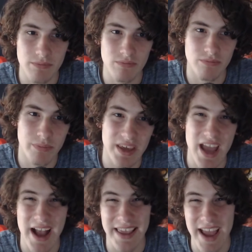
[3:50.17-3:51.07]
be
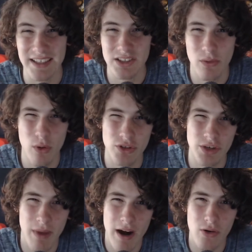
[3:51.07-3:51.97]
against
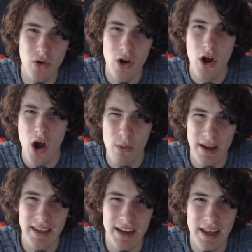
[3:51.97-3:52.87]
Orochimaru,
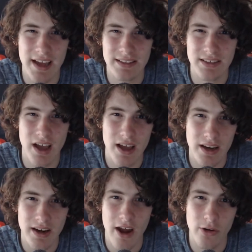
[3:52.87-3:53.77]
when he led
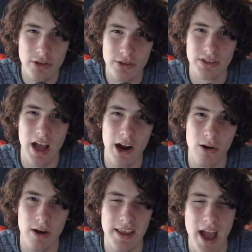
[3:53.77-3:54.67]
Naruto,
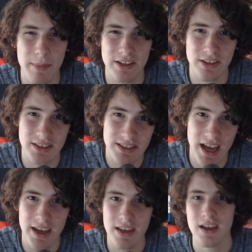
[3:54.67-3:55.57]
Sakura, Yamato, and
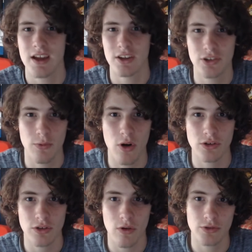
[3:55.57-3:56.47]
Sai
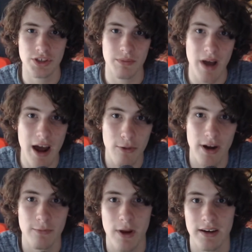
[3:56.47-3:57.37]
towards Orochimaru,
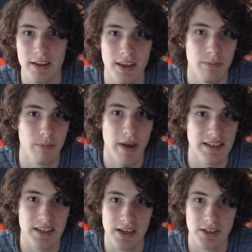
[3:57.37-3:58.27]
and when he
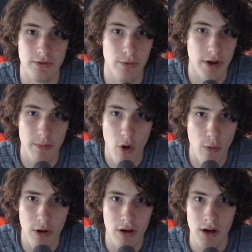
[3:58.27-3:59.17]
basically screwed him over,